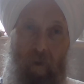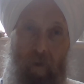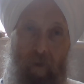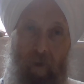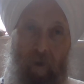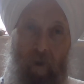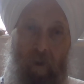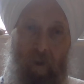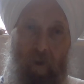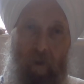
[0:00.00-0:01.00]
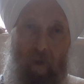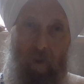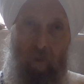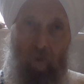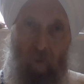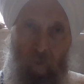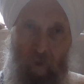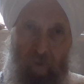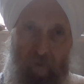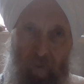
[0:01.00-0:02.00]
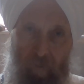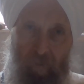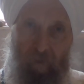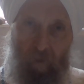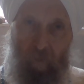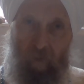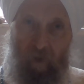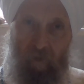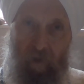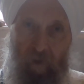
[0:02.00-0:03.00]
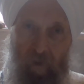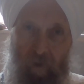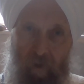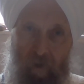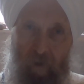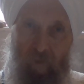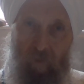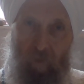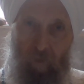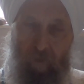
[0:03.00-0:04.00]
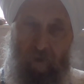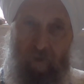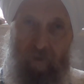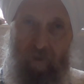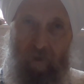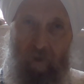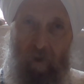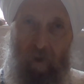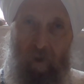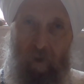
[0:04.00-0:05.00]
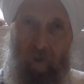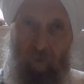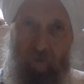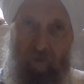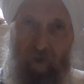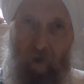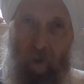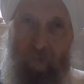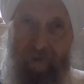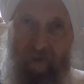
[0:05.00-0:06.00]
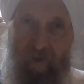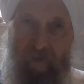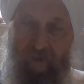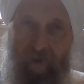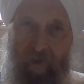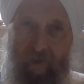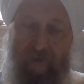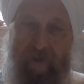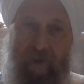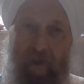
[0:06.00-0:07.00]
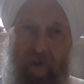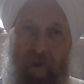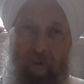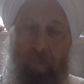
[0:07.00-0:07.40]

The quantum, the Aquarian truth is, don't seek objectivity, seek